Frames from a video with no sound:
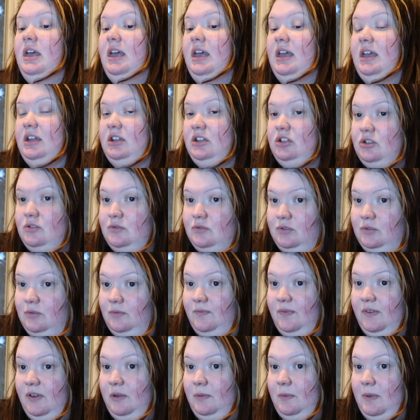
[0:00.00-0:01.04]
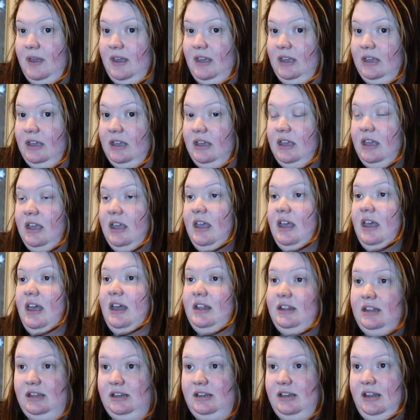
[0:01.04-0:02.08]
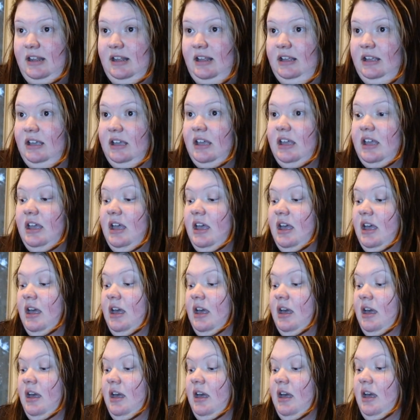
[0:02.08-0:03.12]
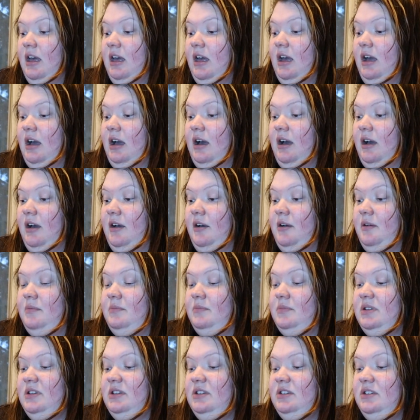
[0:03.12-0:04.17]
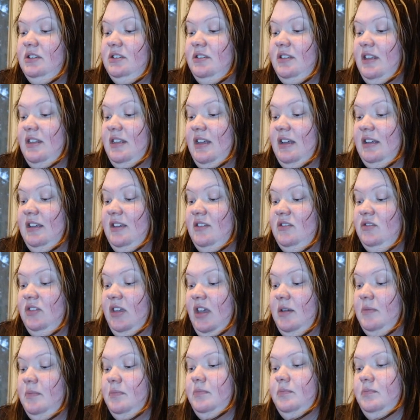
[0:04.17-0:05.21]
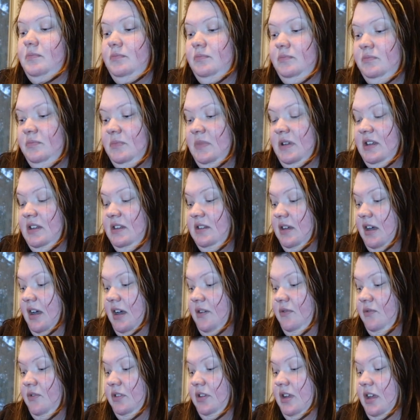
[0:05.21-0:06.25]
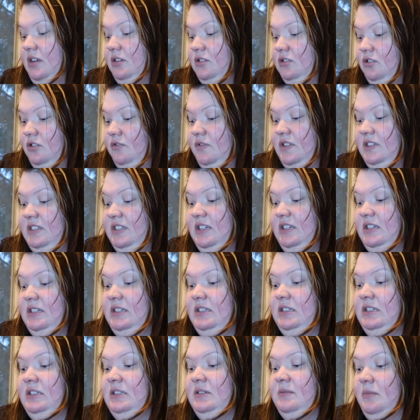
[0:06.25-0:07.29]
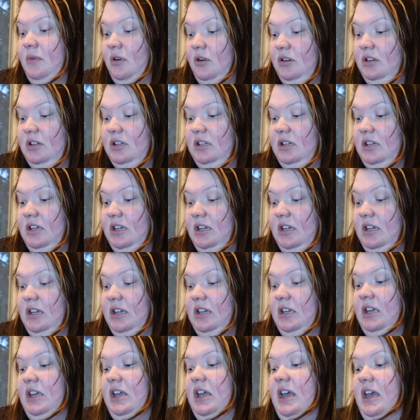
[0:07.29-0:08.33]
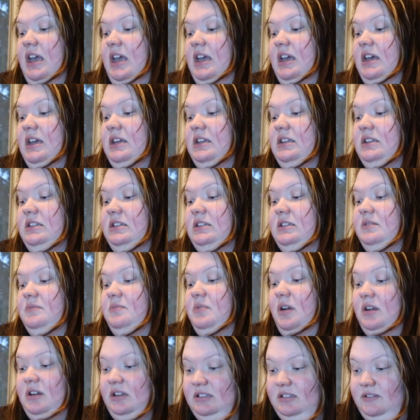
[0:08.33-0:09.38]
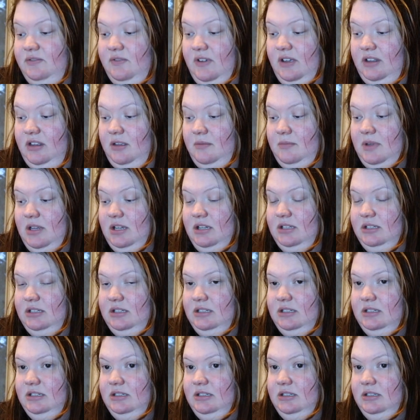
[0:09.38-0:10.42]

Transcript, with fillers: and YouTube filming and editing. So then that gives like me time for like services, marketing, and product development.